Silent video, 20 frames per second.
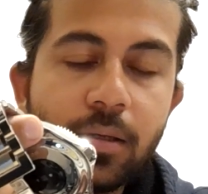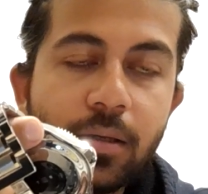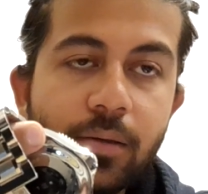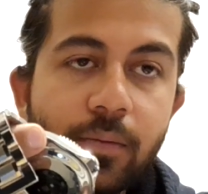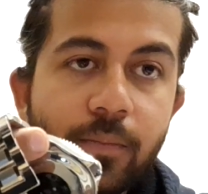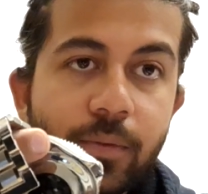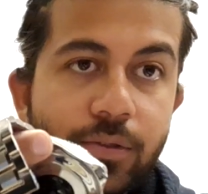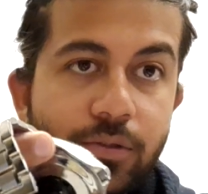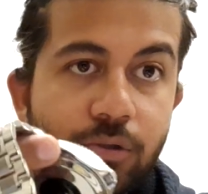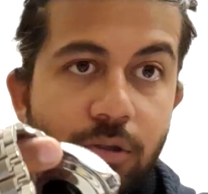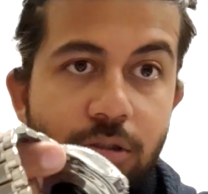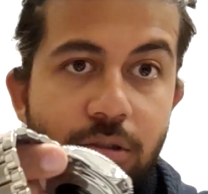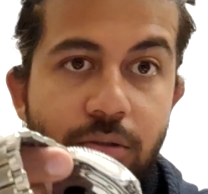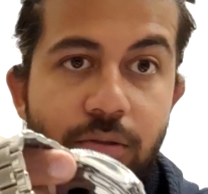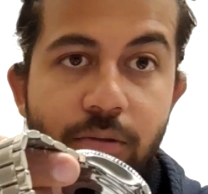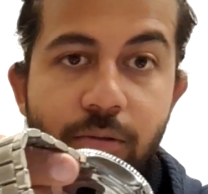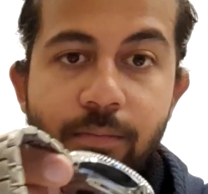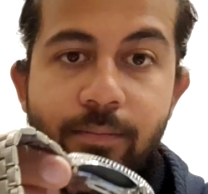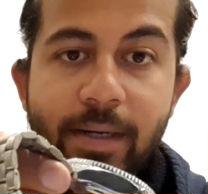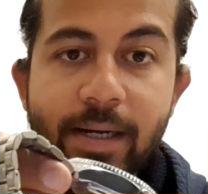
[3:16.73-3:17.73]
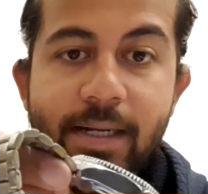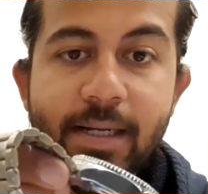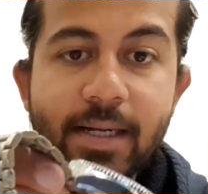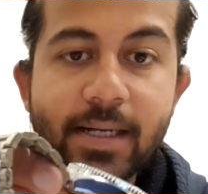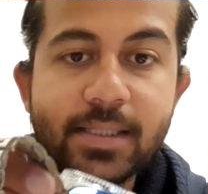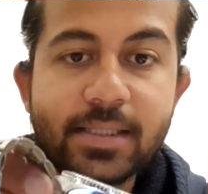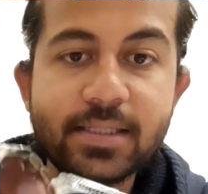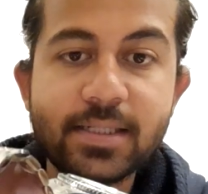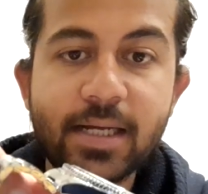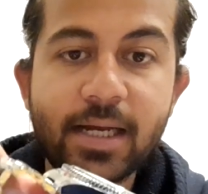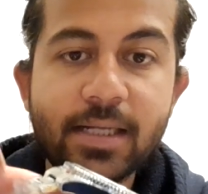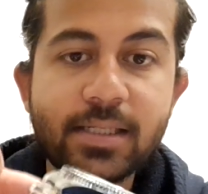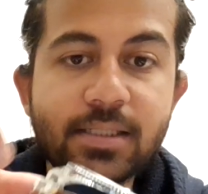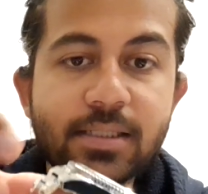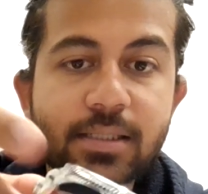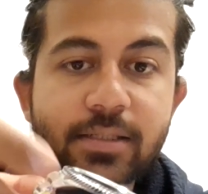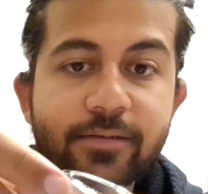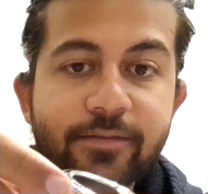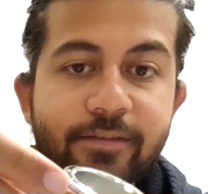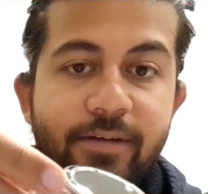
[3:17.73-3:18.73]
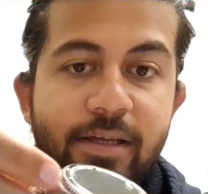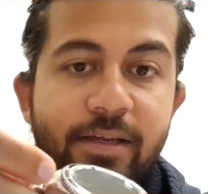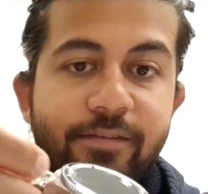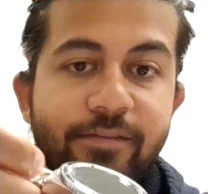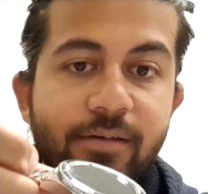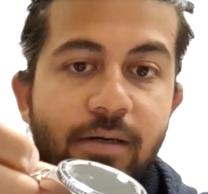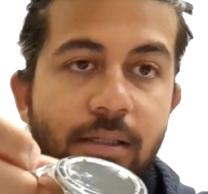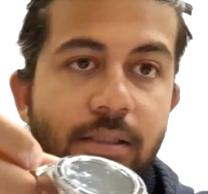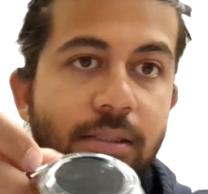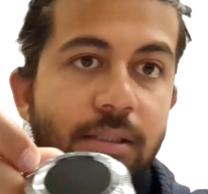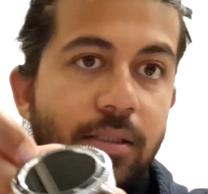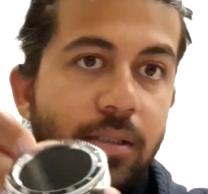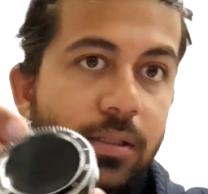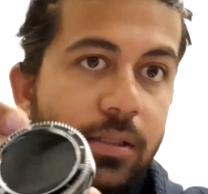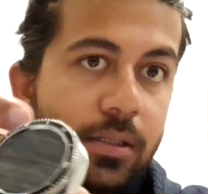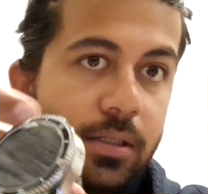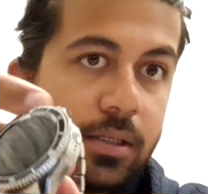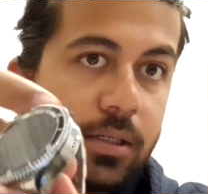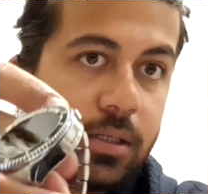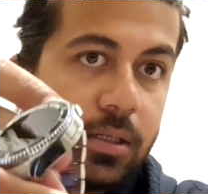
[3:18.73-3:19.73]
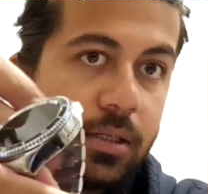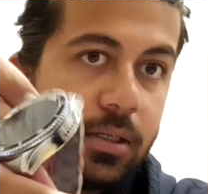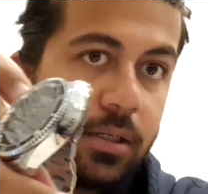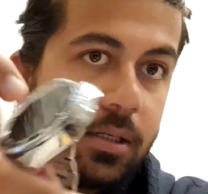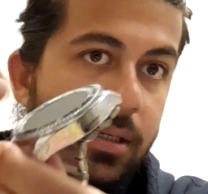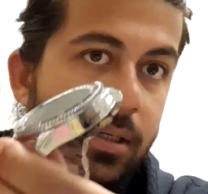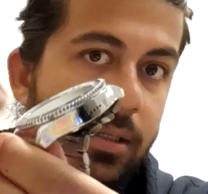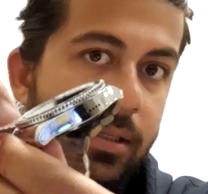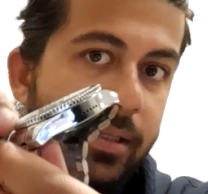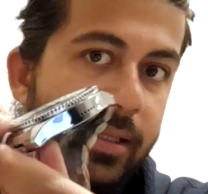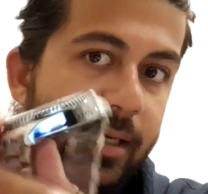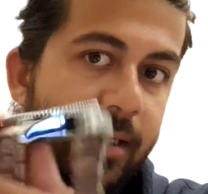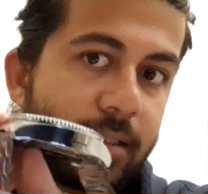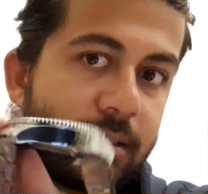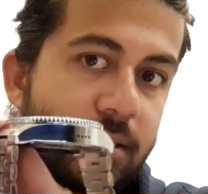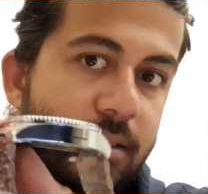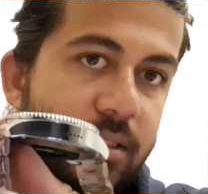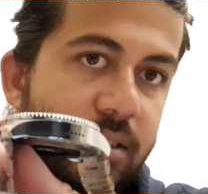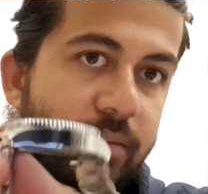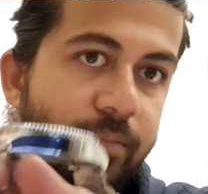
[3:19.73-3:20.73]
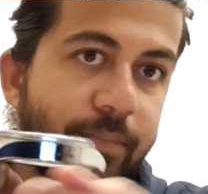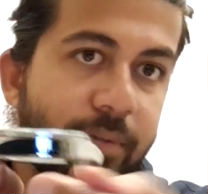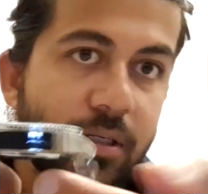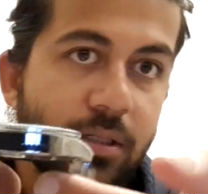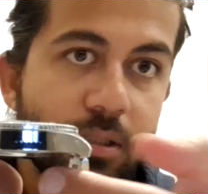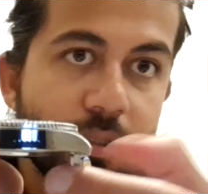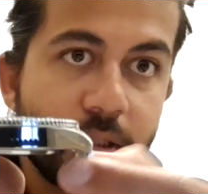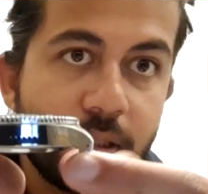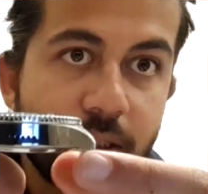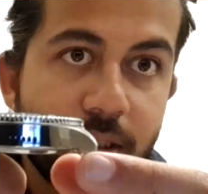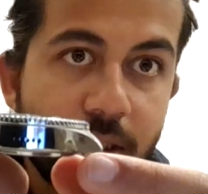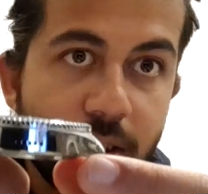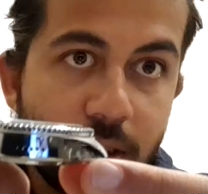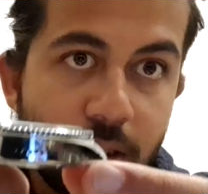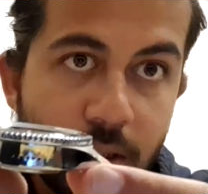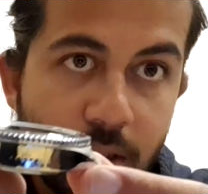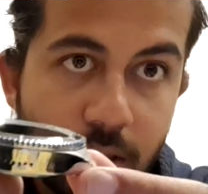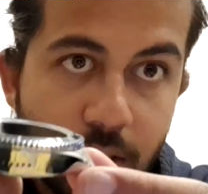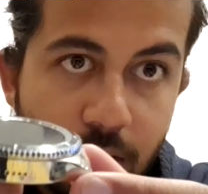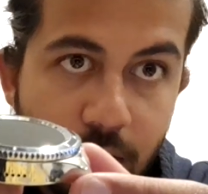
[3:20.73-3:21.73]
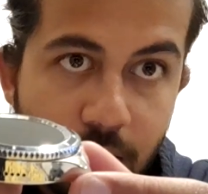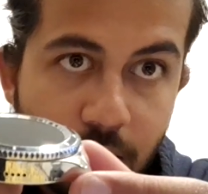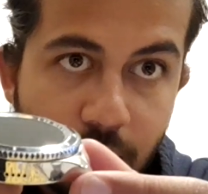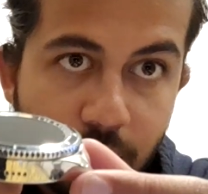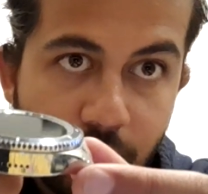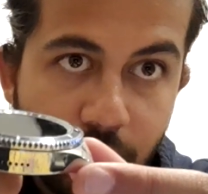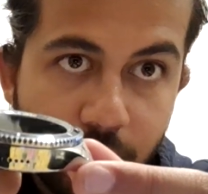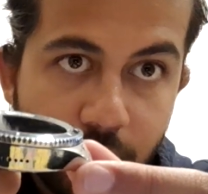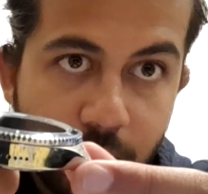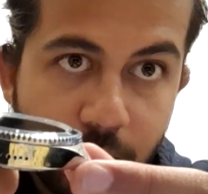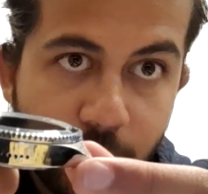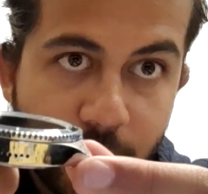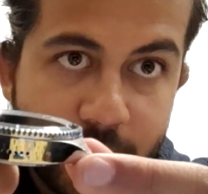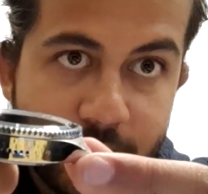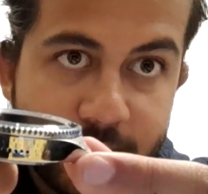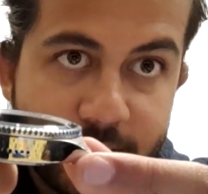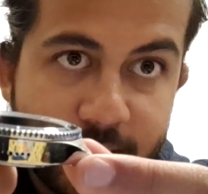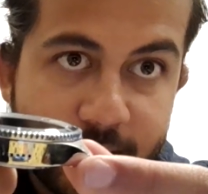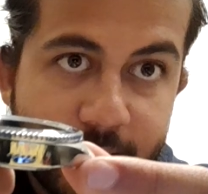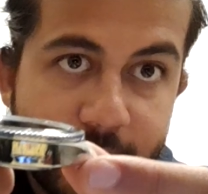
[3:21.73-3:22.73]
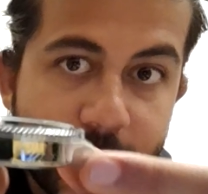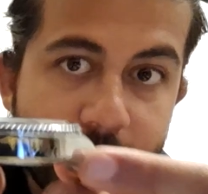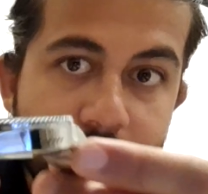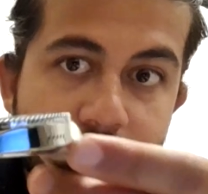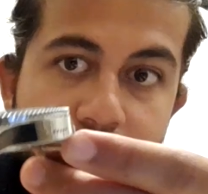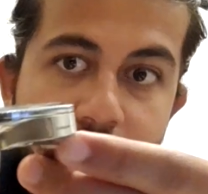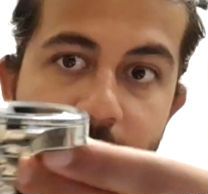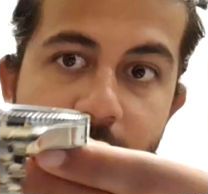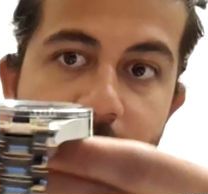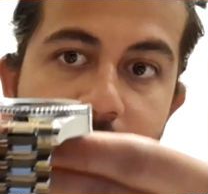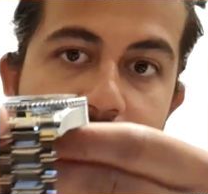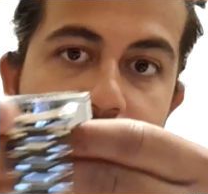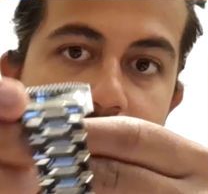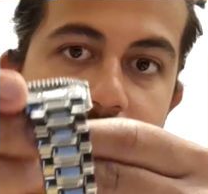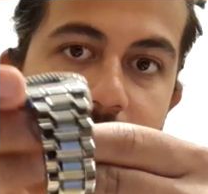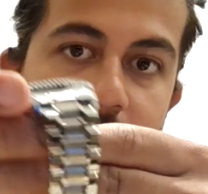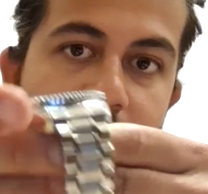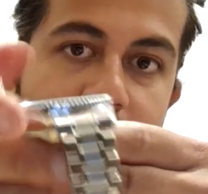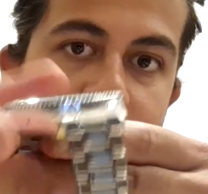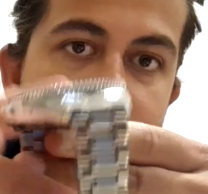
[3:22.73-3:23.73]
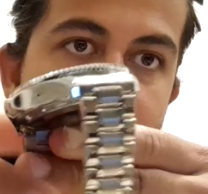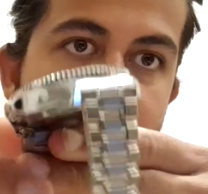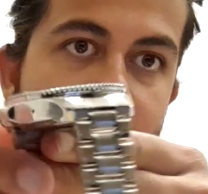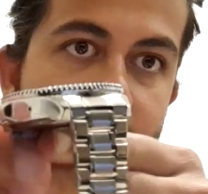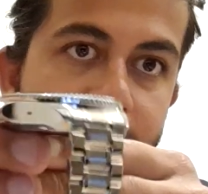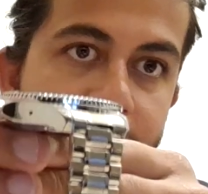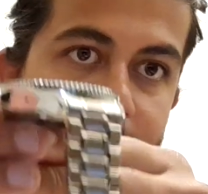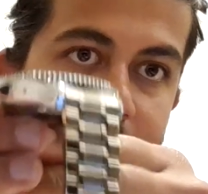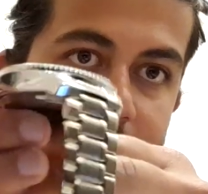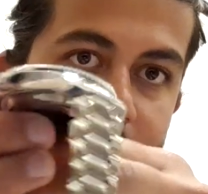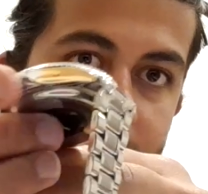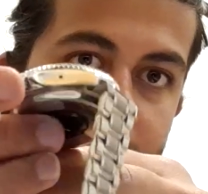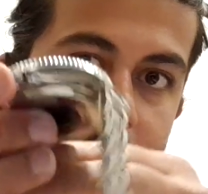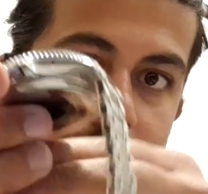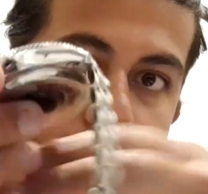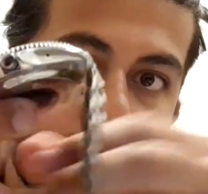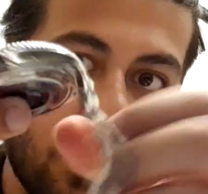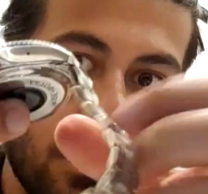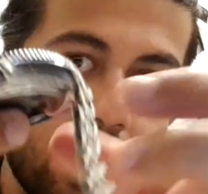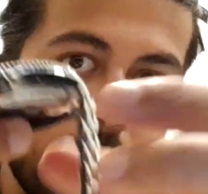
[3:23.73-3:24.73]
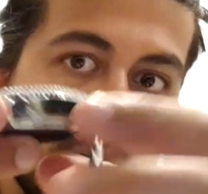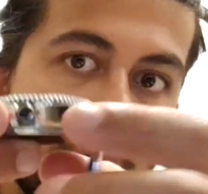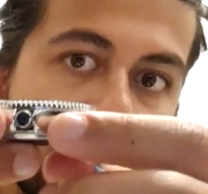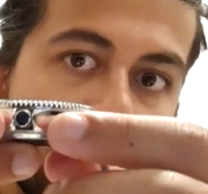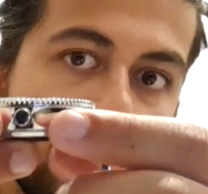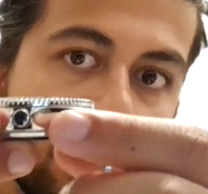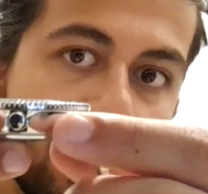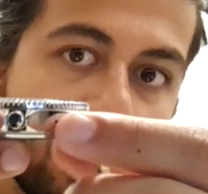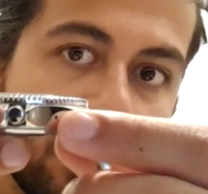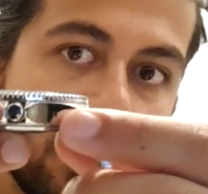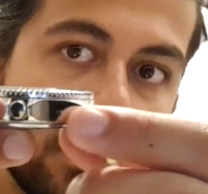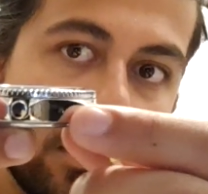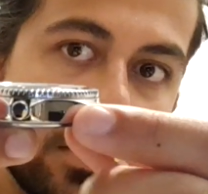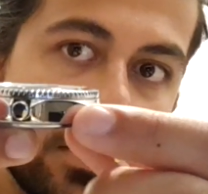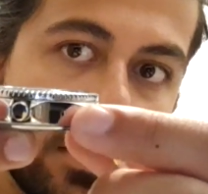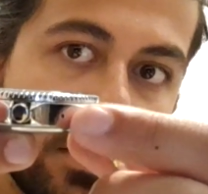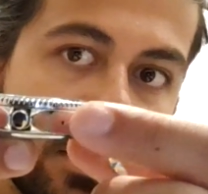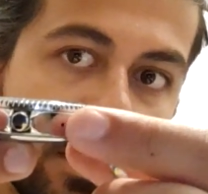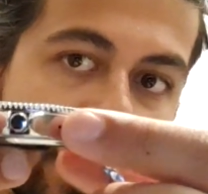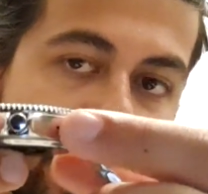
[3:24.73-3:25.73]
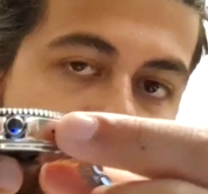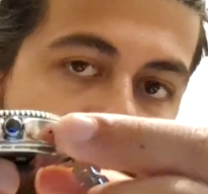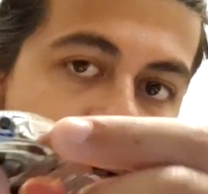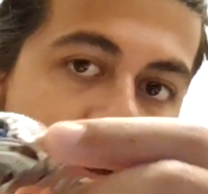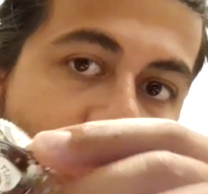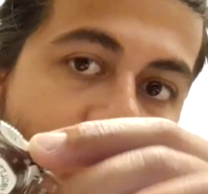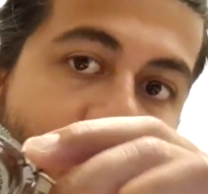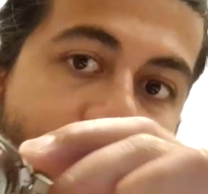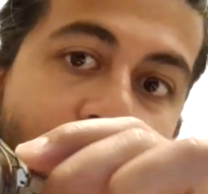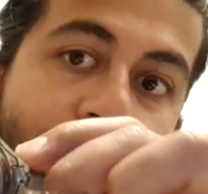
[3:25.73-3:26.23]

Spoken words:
which also might get scratched very fast. There's the speaker grill on one side, and then the mic right here.